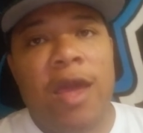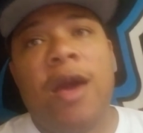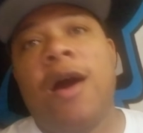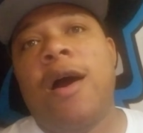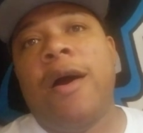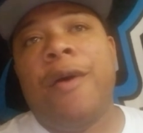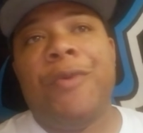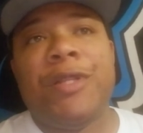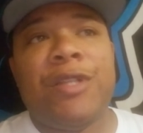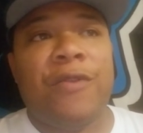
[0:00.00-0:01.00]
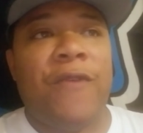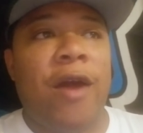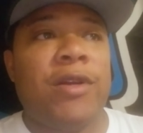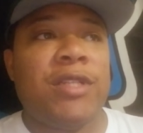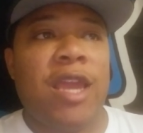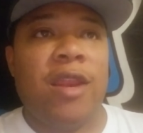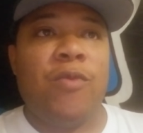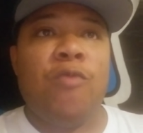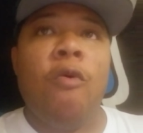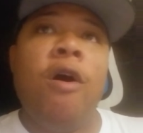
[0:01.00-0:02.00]
uh, went to the Falcons game that
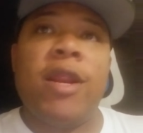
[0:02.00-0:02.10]
we won.